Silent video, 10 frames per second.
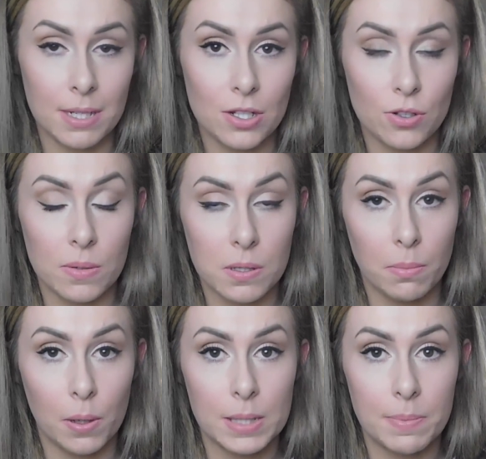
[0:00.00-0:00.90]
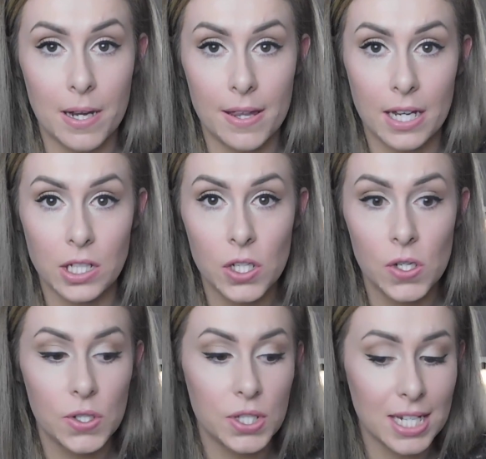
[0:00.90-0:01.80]
description box below that I
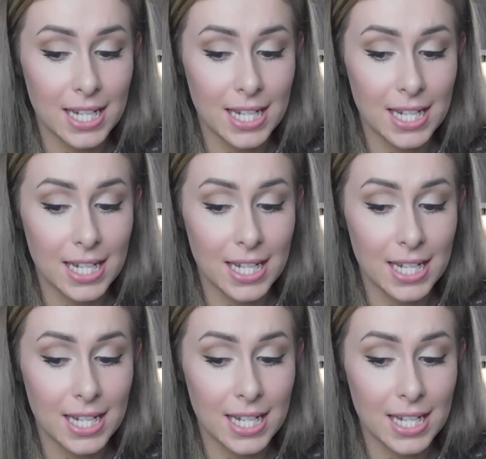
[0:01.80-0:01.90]
used.